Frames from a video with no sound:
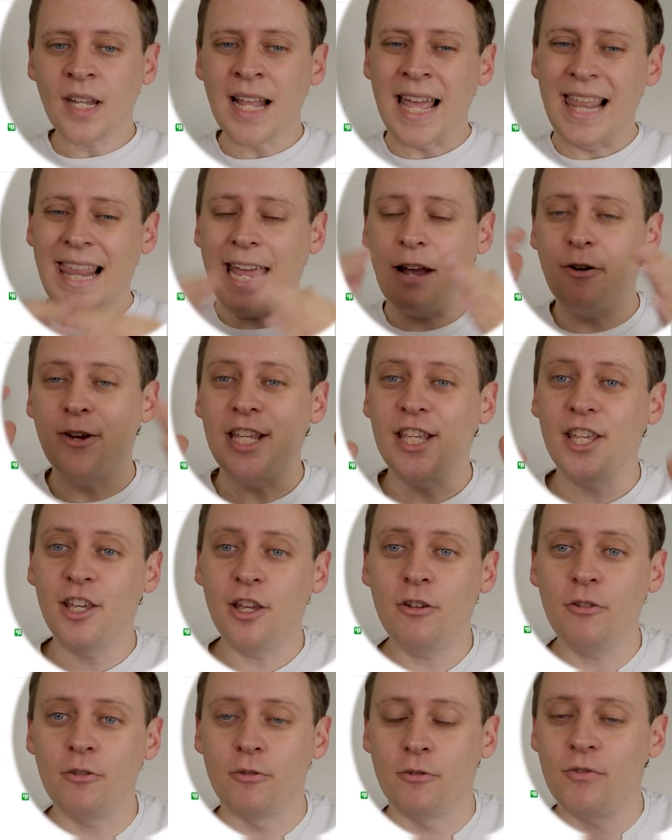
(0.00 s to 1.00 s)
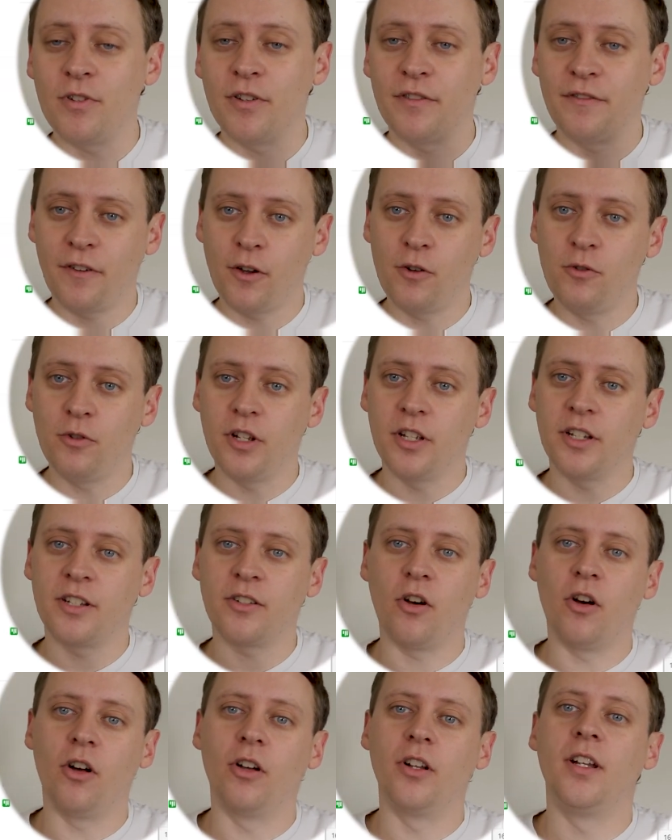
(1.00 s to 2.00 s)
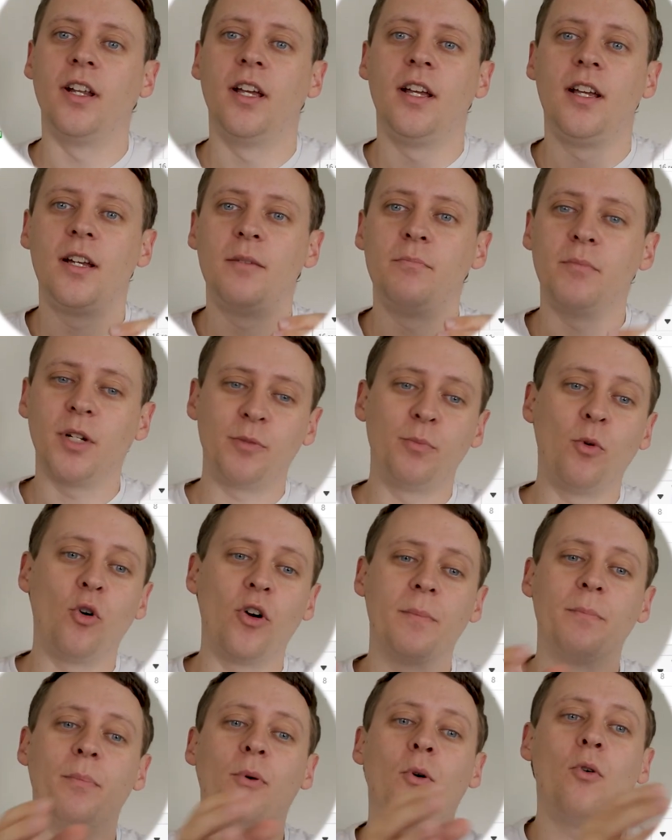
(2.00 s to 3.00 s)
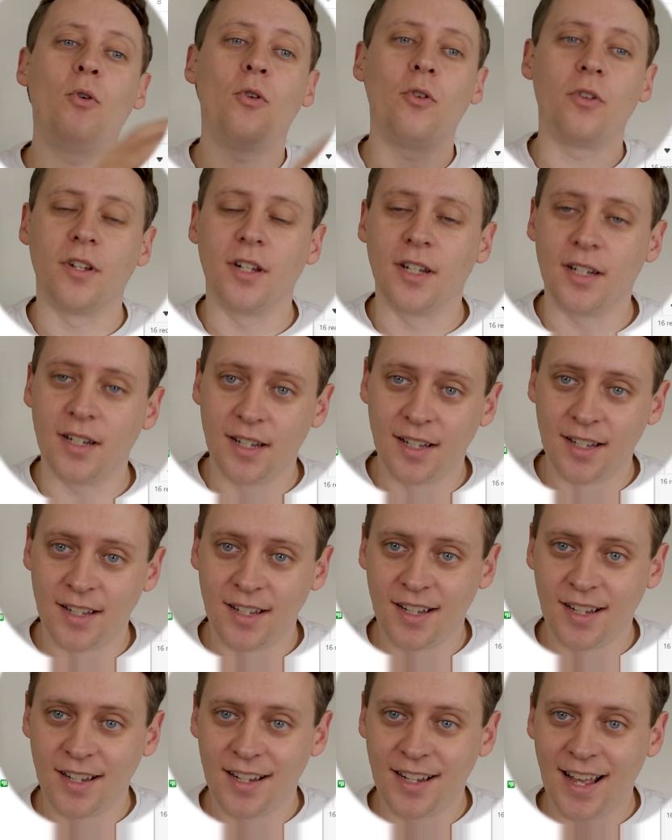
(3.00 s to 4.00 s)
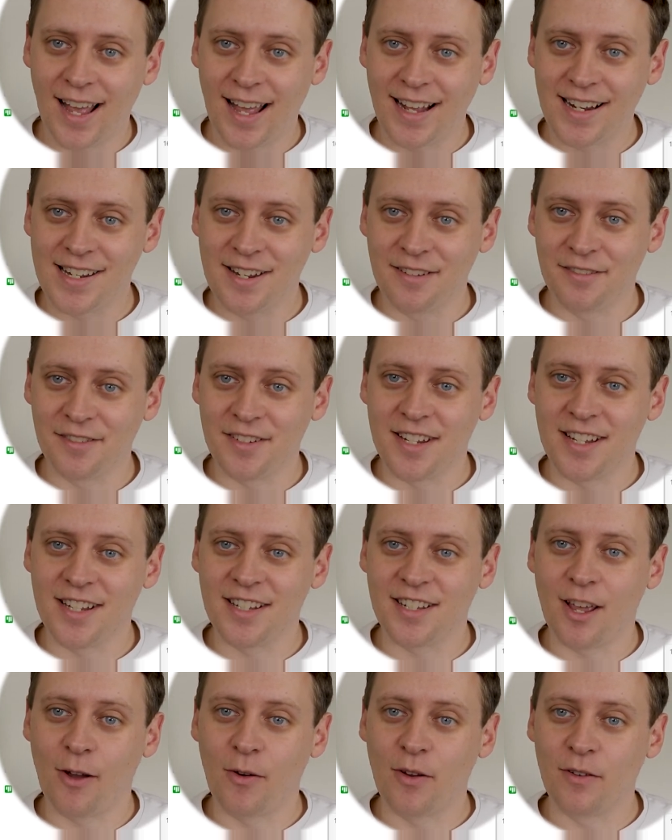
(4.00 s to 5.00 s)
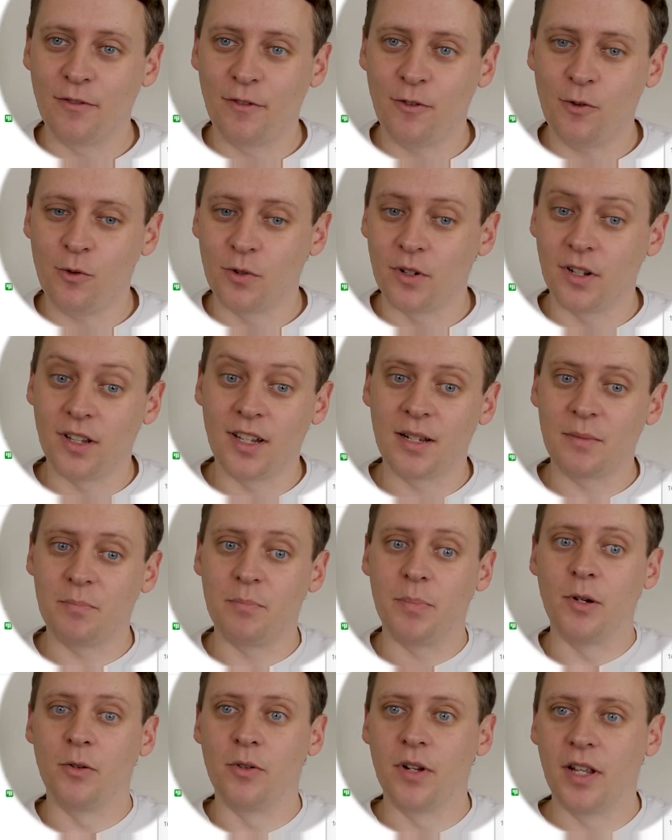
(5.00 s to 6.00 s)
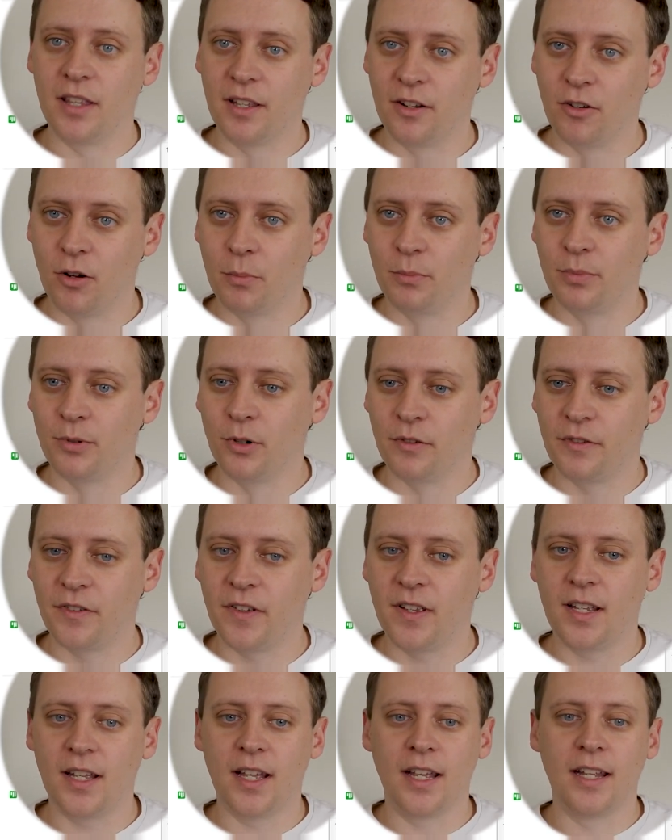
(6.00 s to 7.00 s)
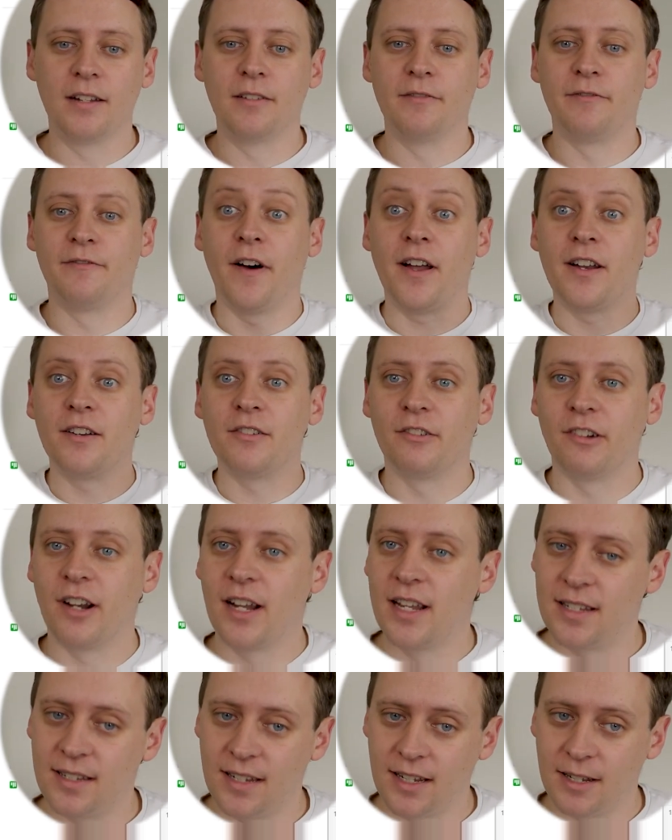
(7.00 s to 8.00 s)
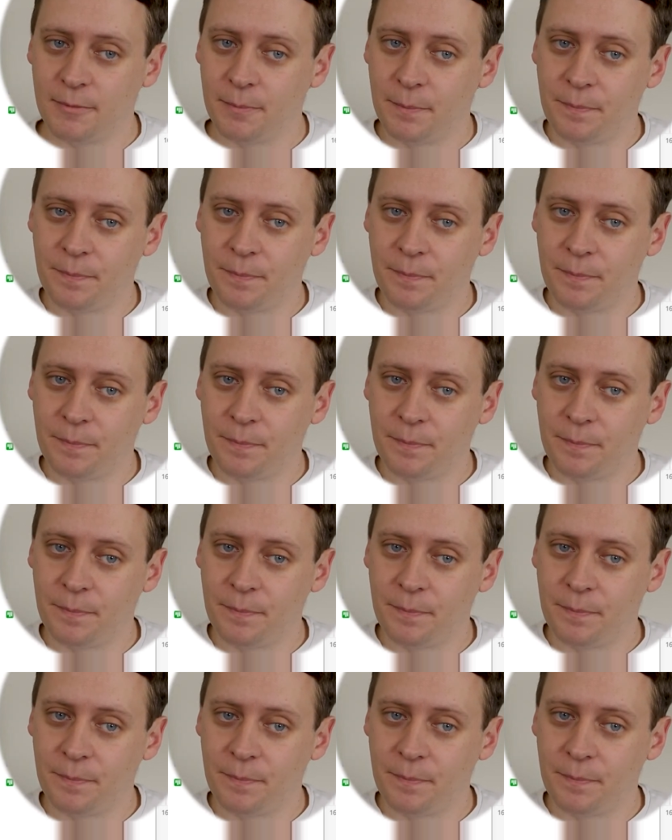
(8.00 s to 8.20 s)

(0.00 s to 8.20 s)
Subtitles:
allowing you to focus on much more important activities going forward, like building the nonprofit and fundraising.